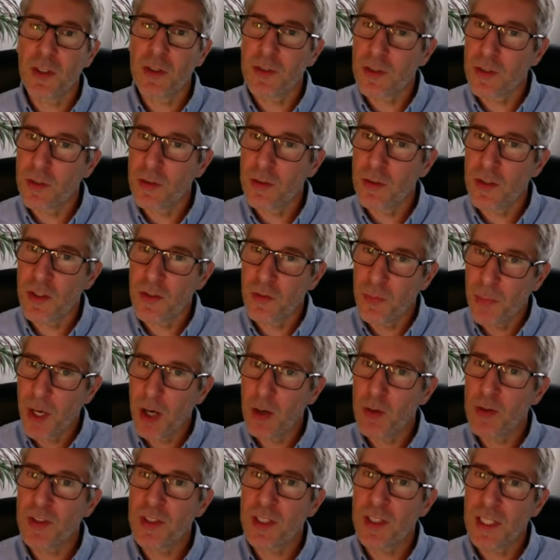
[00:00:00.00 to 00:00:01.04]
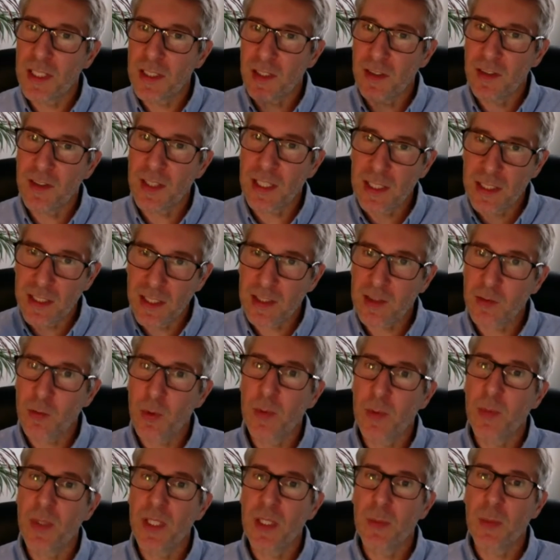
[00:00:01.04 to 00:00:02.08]
As soon as you posted it, you think that's when
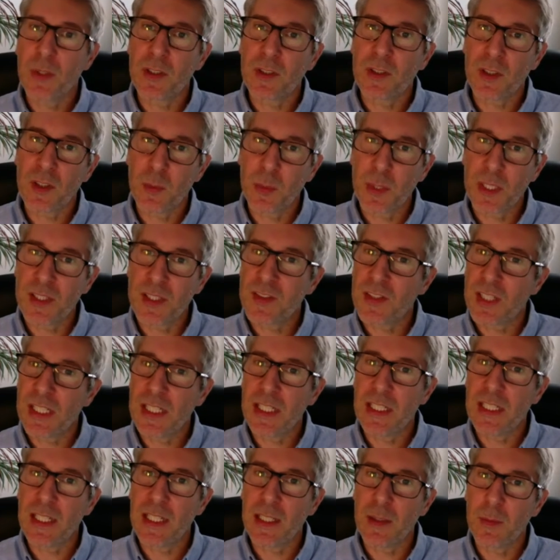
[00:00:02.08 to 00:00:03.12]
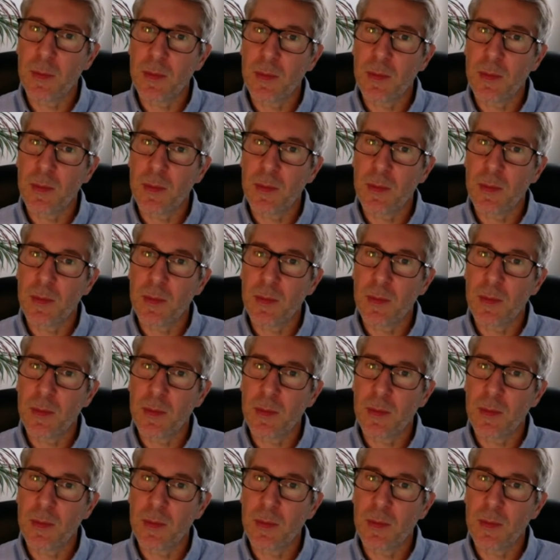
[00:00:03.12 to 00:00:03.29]
people will be seeing it.